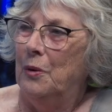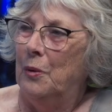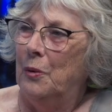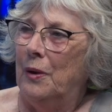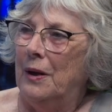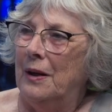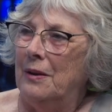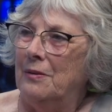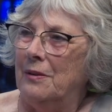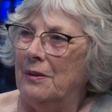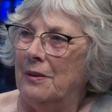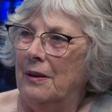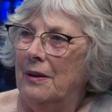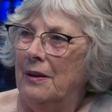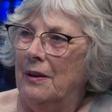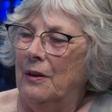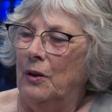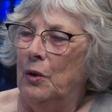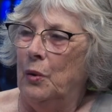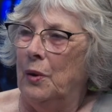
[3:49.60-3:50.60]
whereas
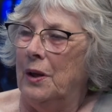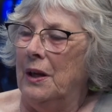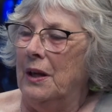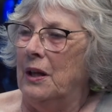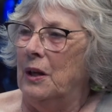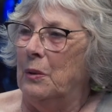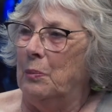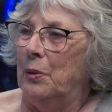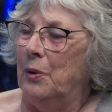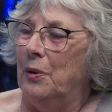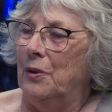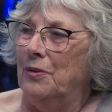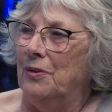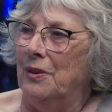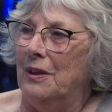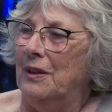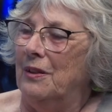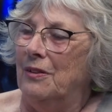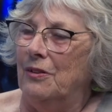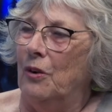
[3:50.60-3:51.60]
looking at a
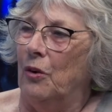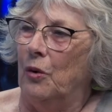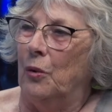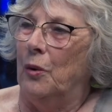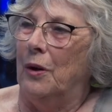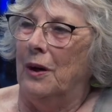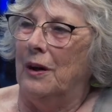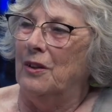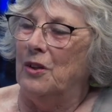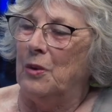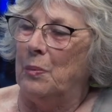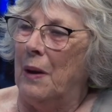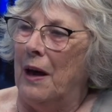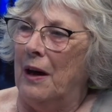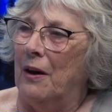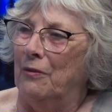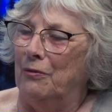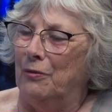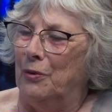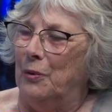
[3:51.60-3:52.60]
person is not quite as
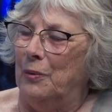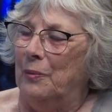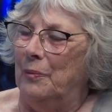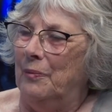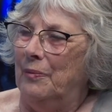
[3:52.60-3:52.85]
powerful.